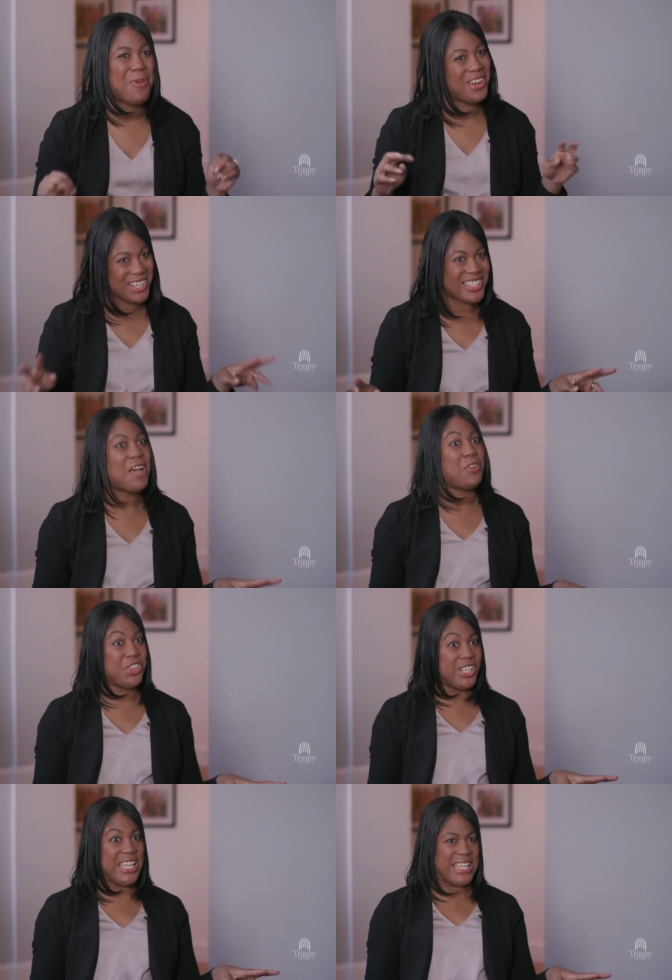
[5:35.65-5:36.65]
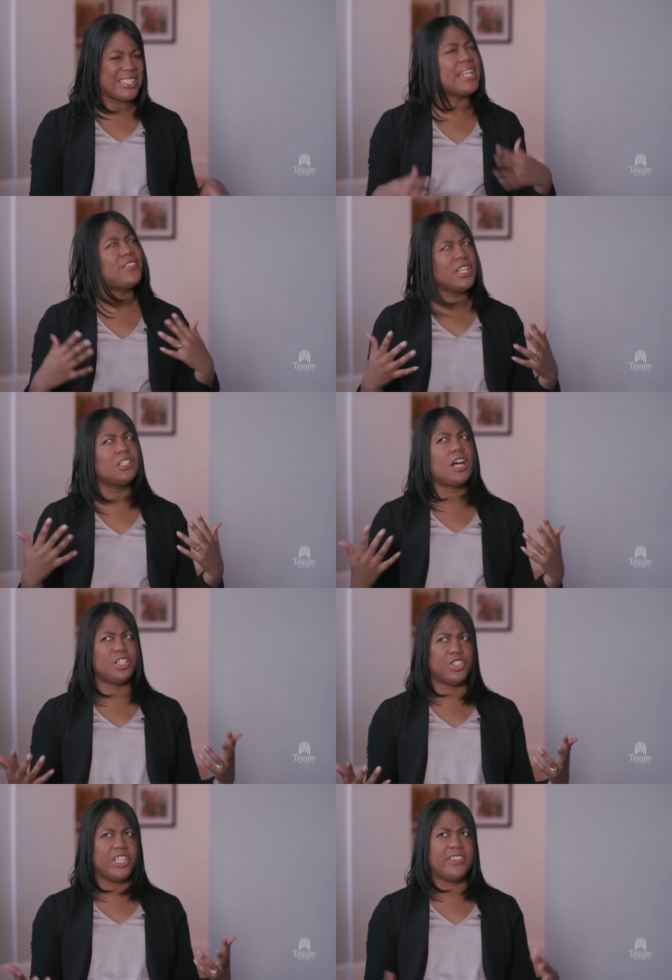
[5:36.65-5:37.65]
parents have with their kids, and I think
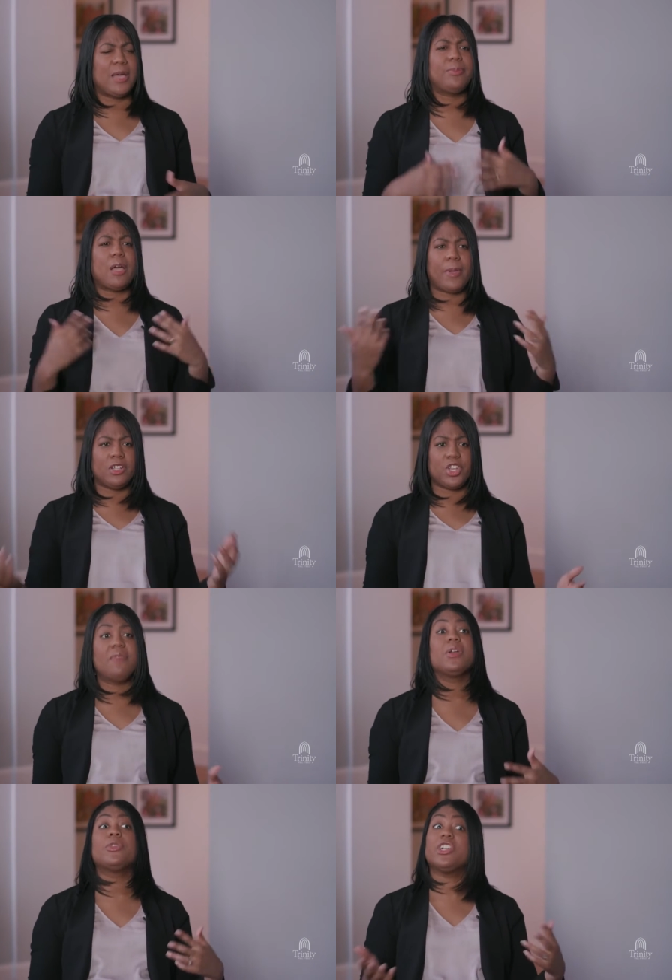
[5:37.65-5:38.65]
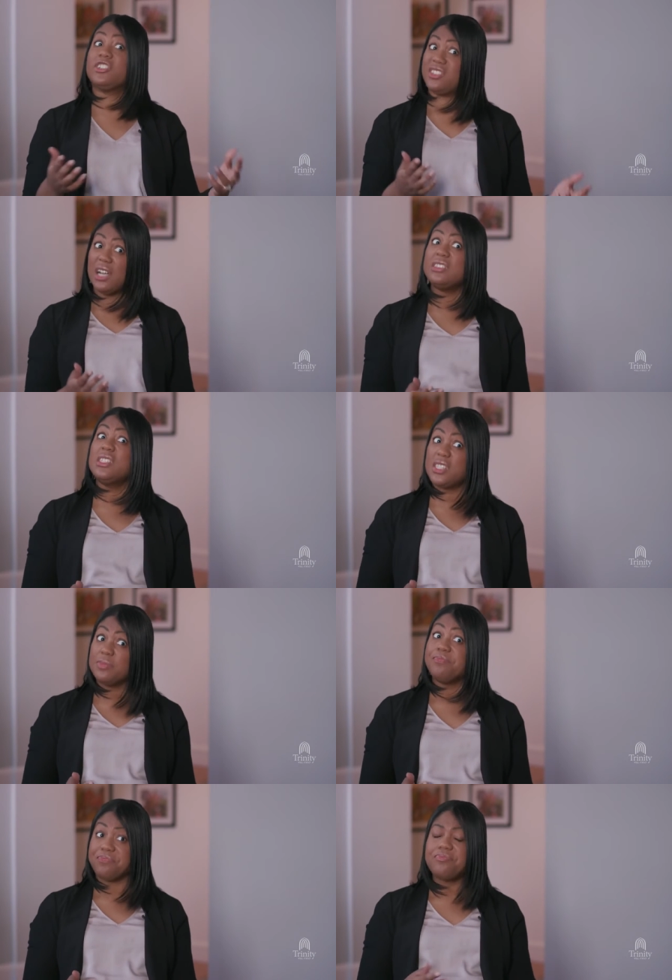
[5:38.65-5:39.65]
largely that black parents are having with their sons.
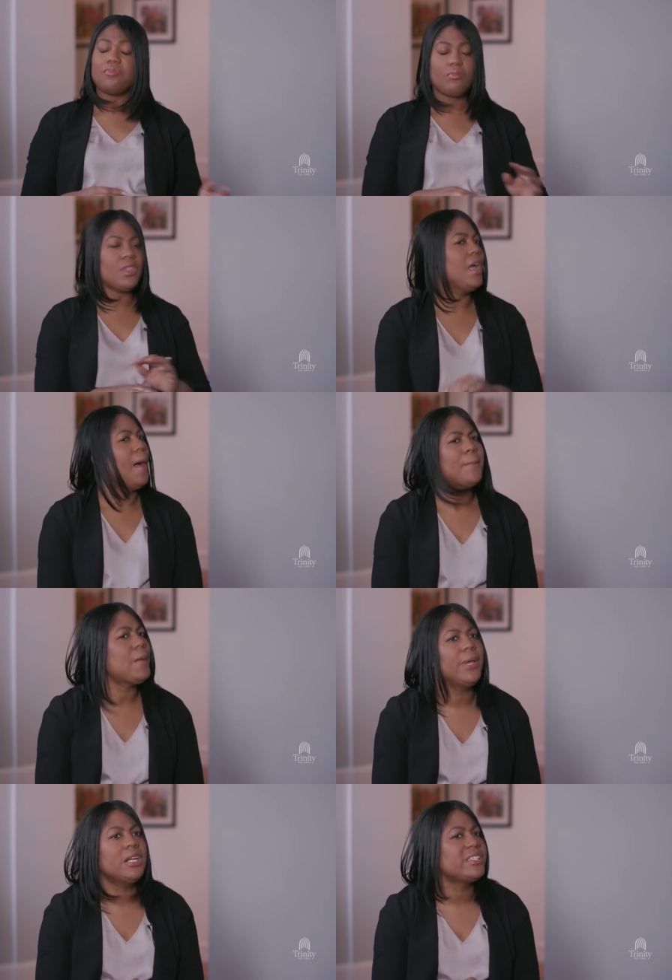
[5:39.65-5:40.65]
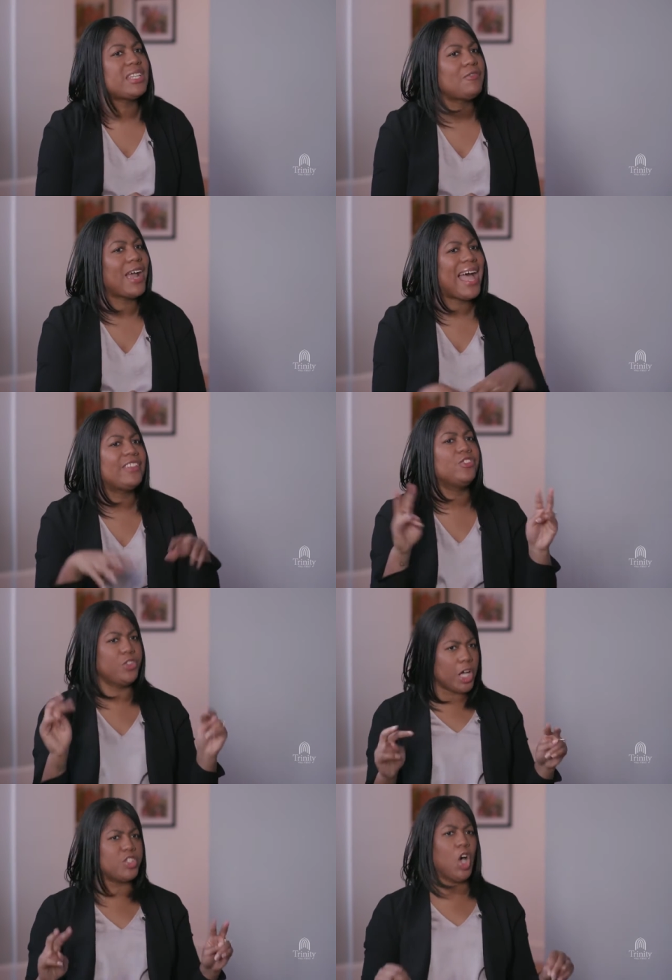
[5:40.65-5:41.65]
Right. right. My parents never had
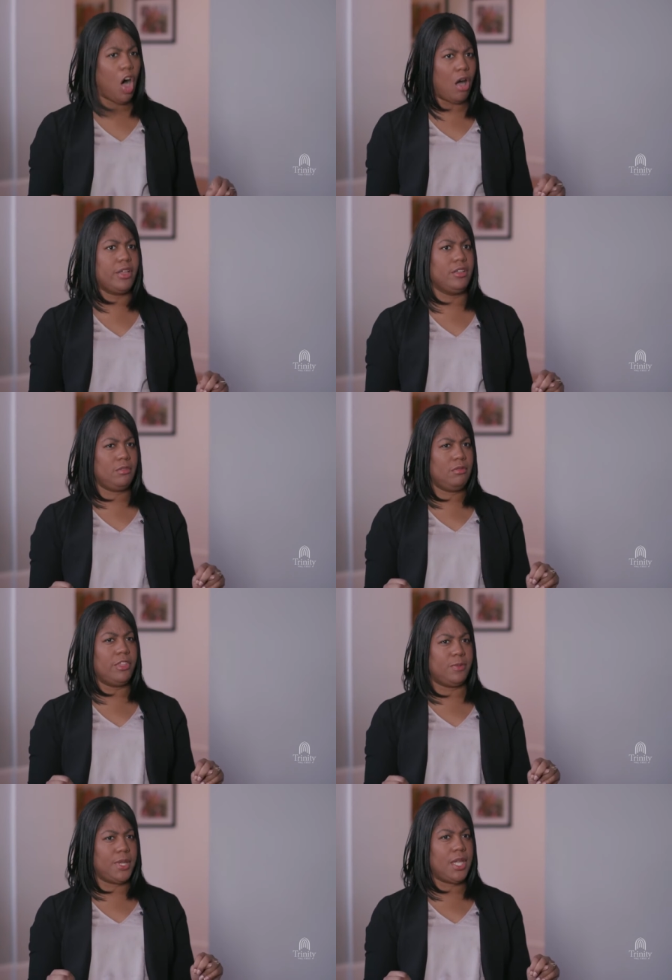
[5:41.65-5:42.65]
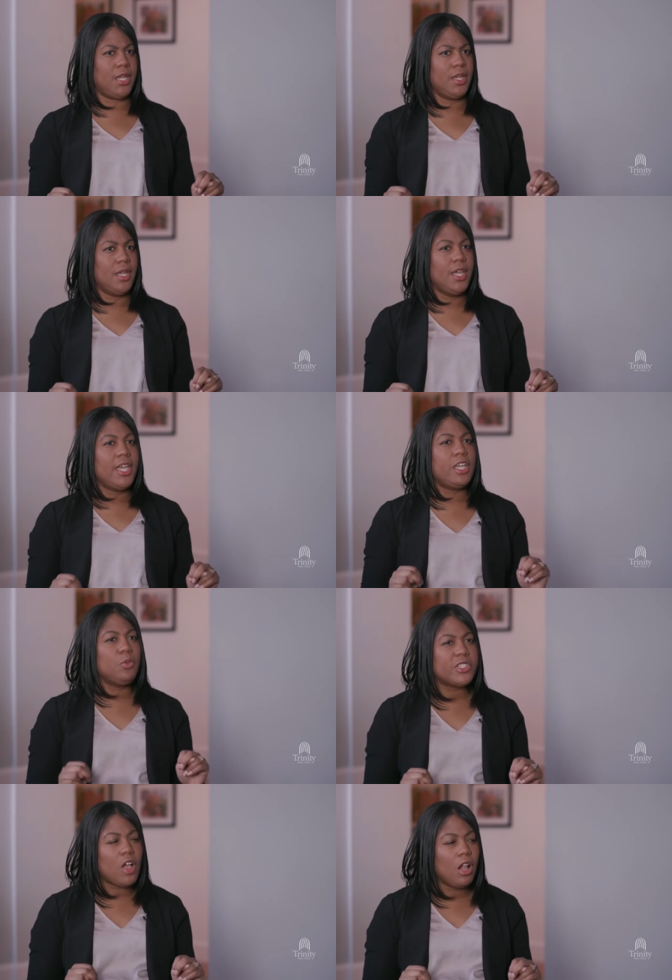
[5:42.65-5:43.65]
the talk mm-hmm. with me. It
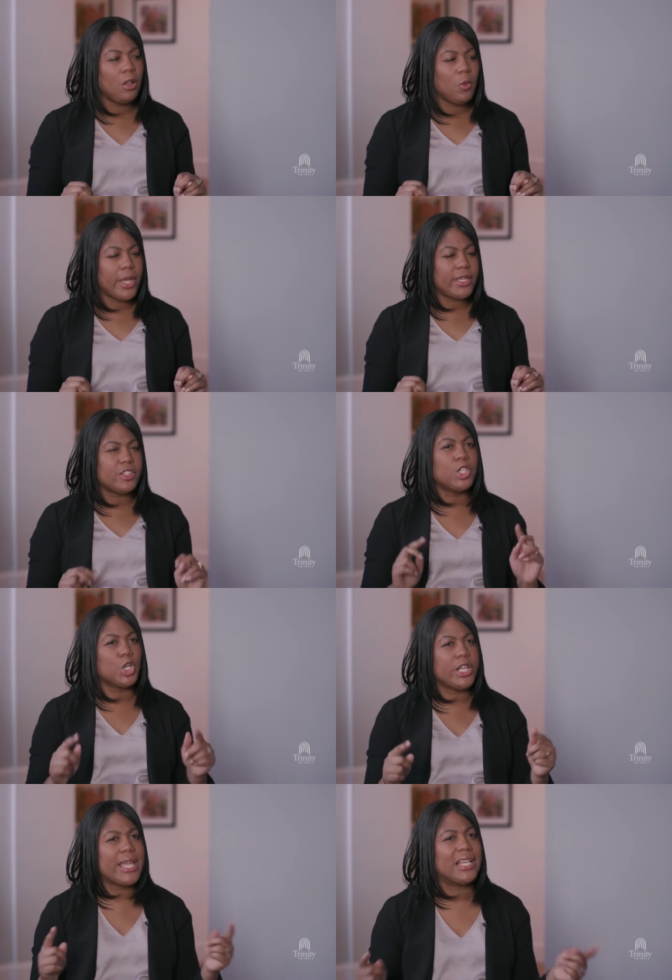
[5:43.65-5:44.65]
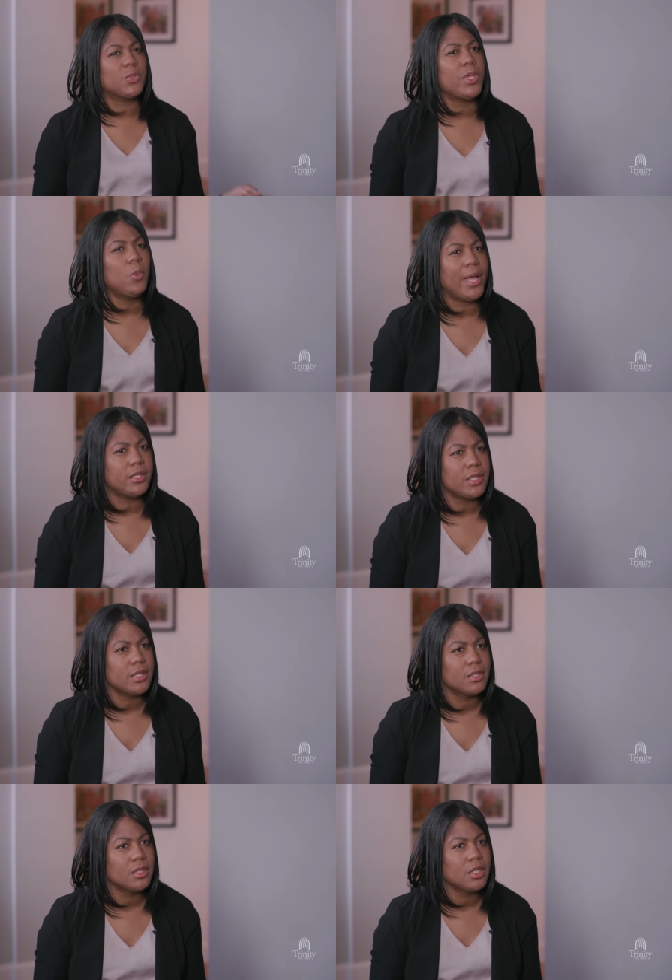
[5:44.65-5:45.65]
was always learning as we went.
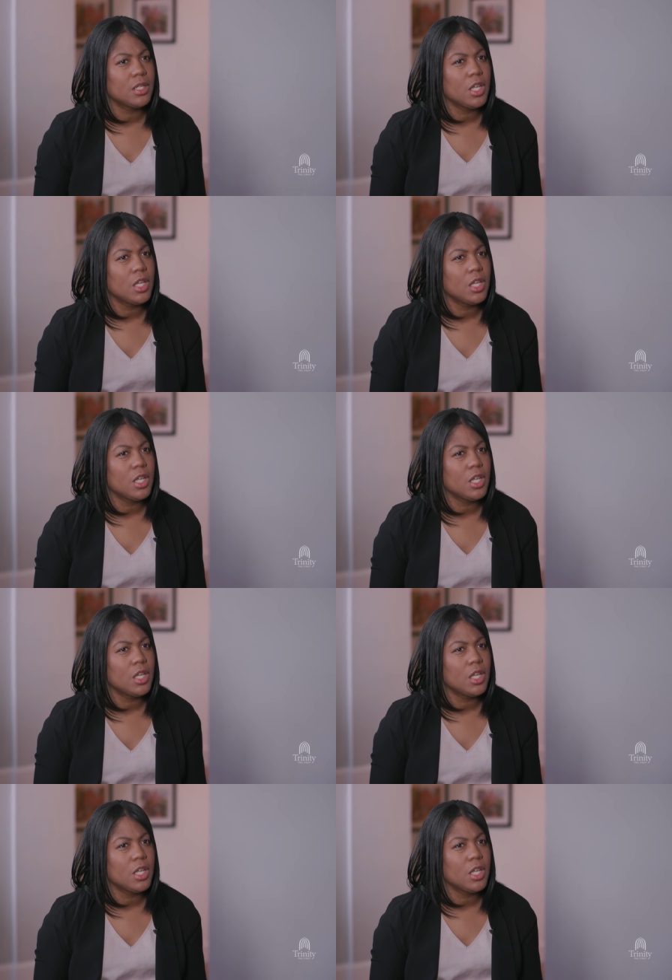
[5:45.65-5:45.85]
Mm-hmm.